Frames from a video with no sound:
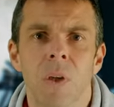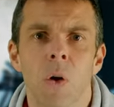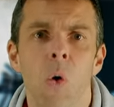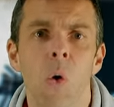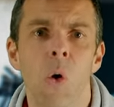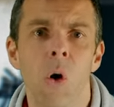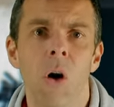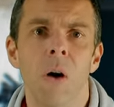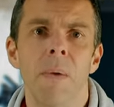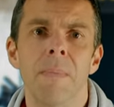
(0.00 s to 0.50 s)

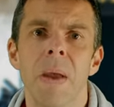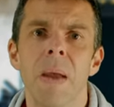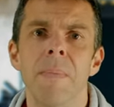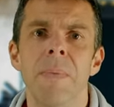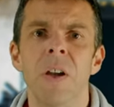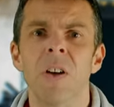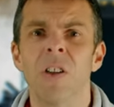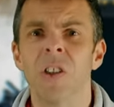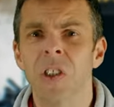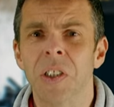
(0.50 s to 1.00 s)
Or
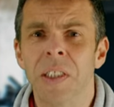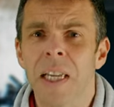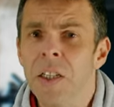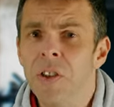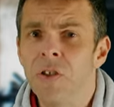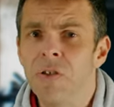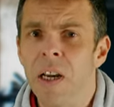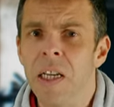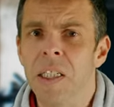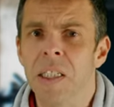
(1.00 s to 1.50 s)
maybe you're just
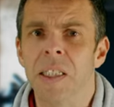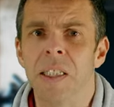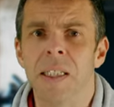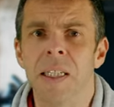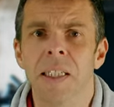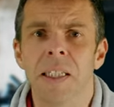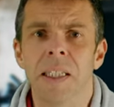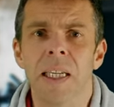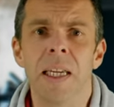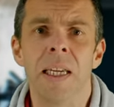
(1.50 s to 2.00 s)
interested
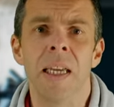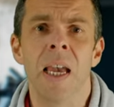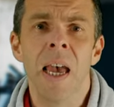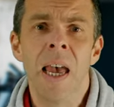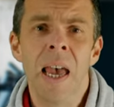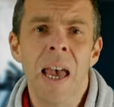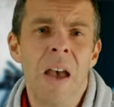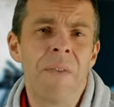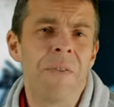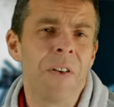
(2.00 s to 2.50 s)
to see
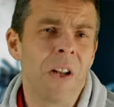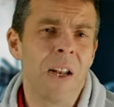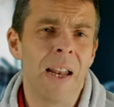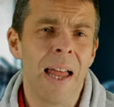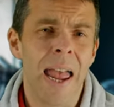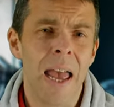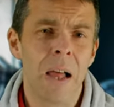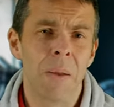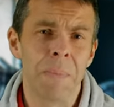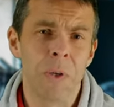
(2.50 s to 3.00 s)
if it'll
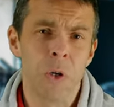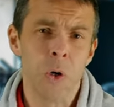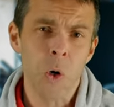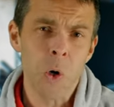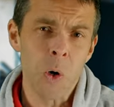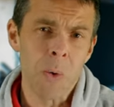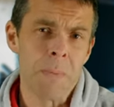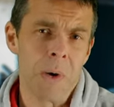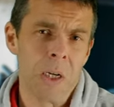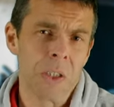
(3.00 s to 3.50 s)
help
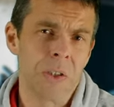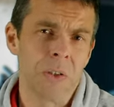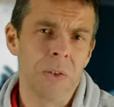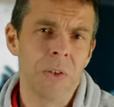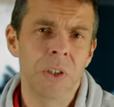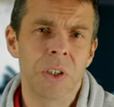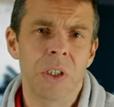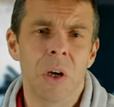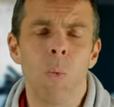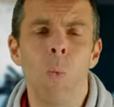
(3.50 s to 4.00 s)
your
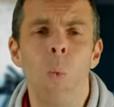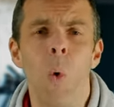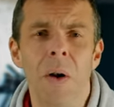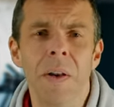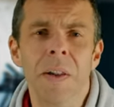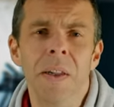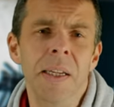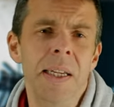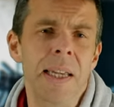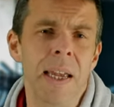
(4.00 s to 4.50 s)
muscles and
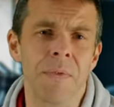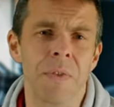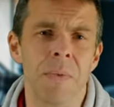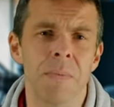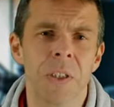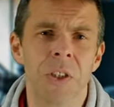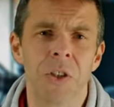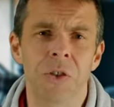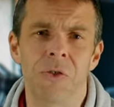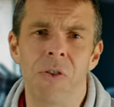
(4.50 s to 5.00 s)
want to give
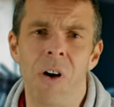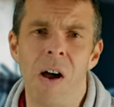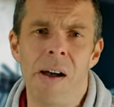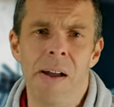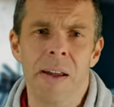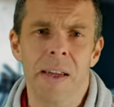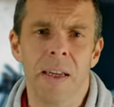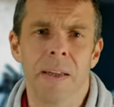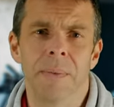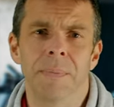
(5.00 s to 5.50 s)
them a
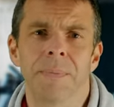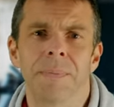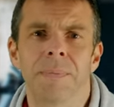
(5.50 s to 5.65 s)
try.